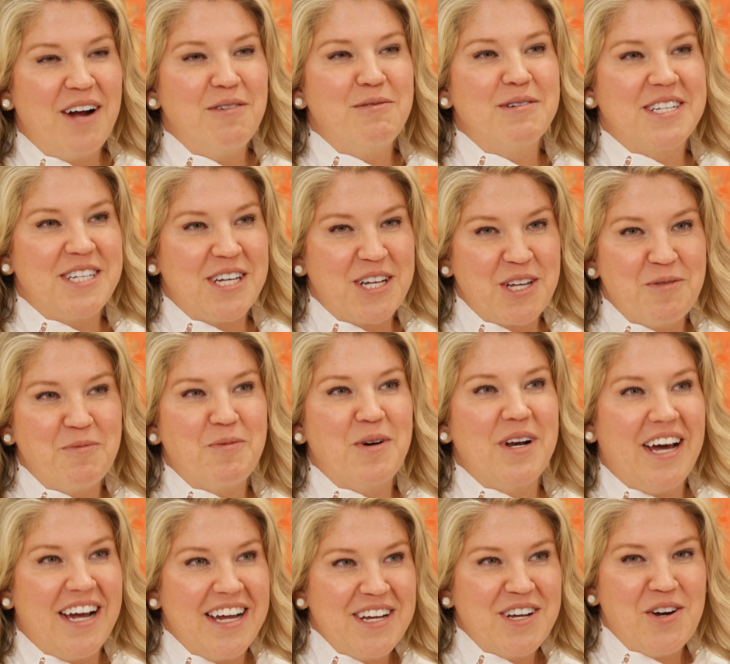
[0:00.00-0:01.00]
I will tell you,
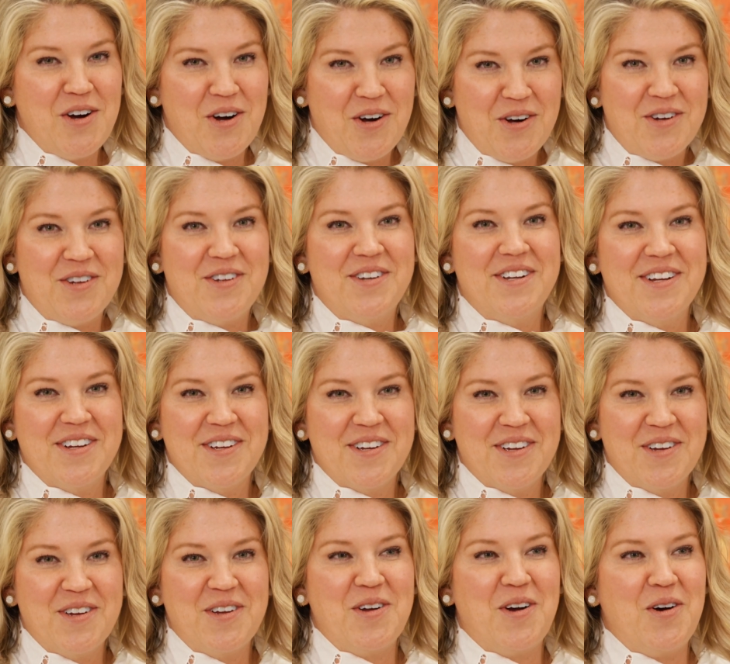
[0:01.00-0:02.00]
when I called
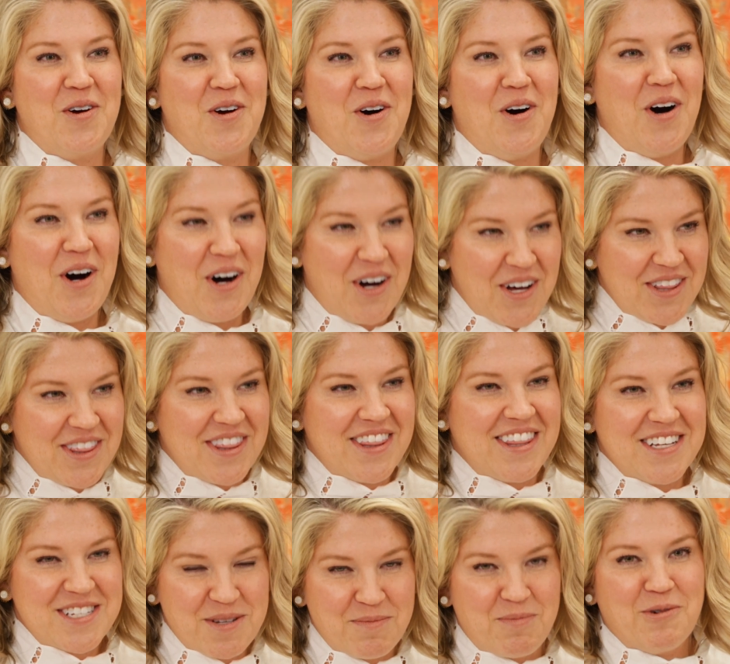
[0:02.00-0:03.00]
on
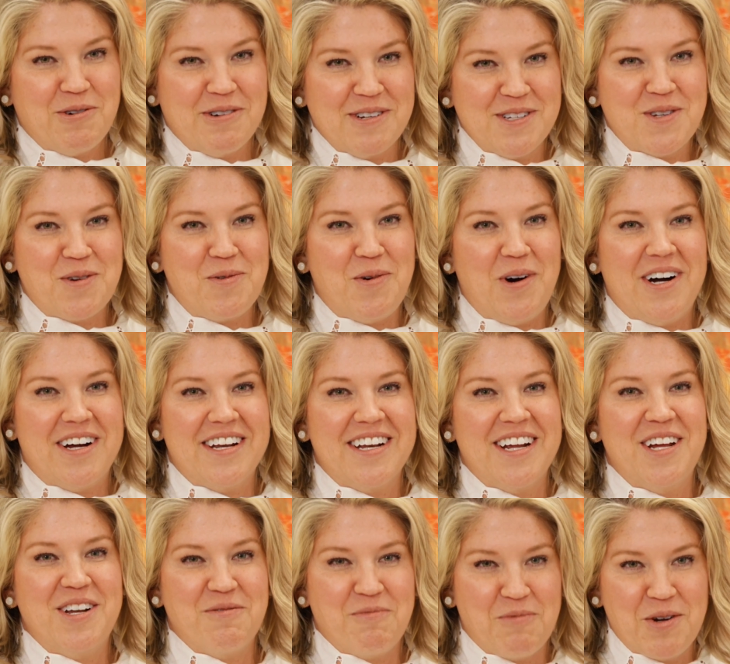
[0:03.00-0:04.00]
the support squad
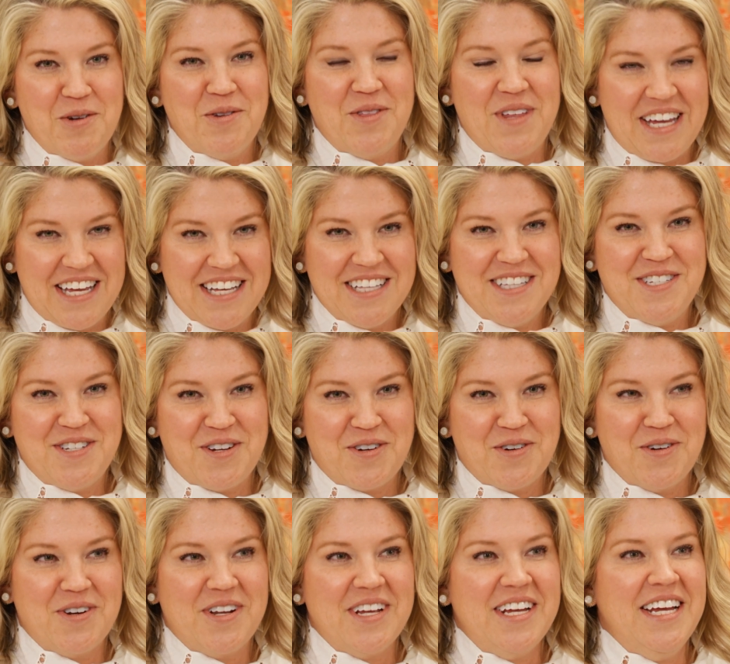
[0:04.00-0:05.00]
and Ruth
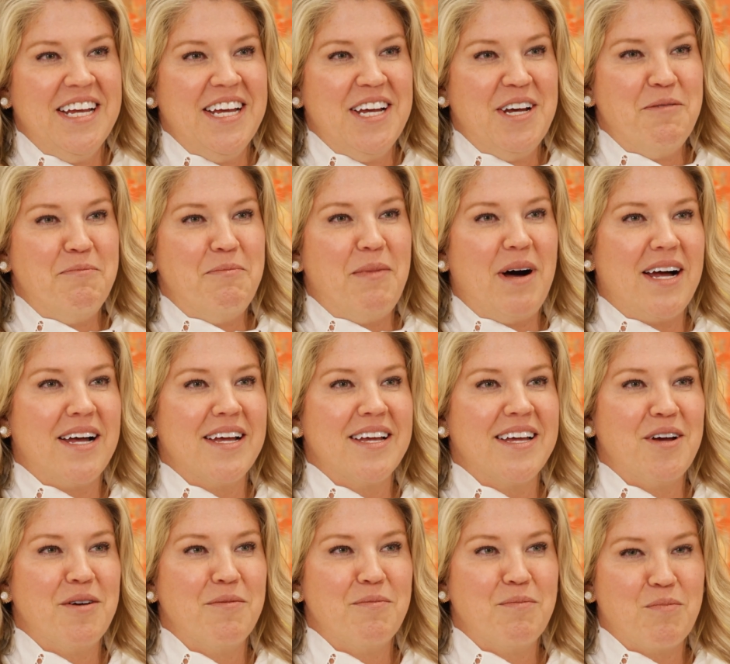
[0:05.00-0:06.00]
answered,
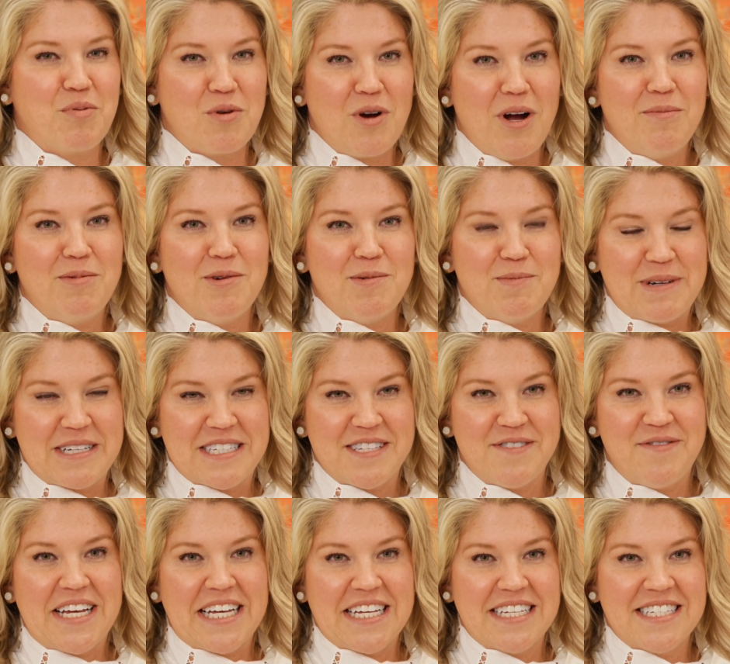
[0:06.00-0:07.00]
my problem was
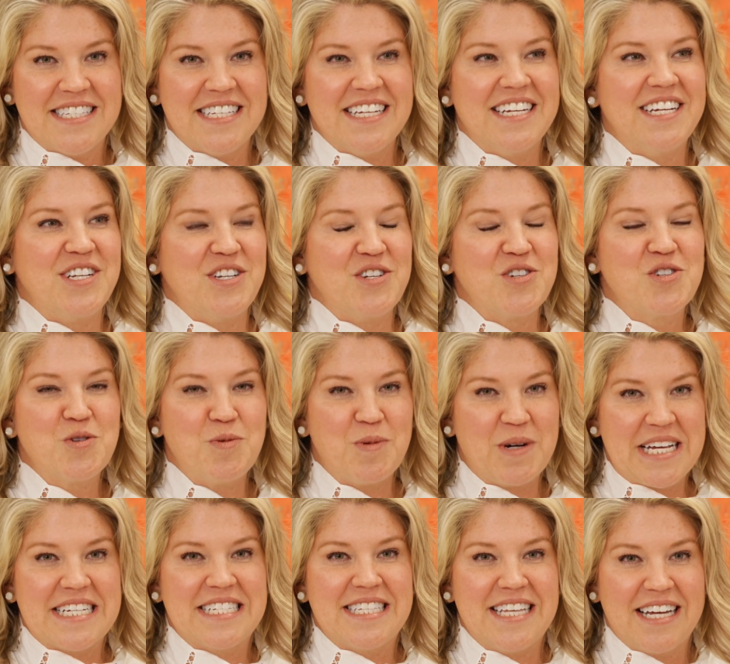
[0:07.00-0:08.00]
fixed in
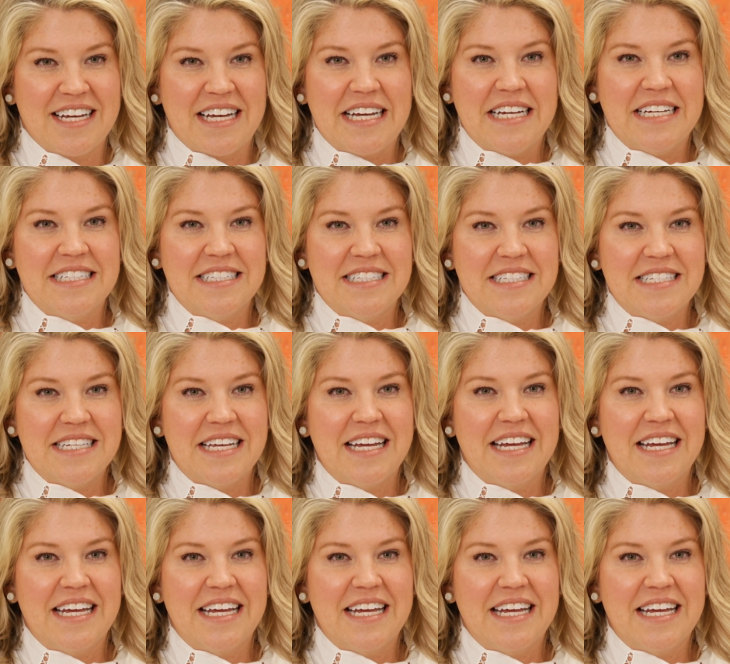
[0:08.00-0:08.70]
twenty seconds.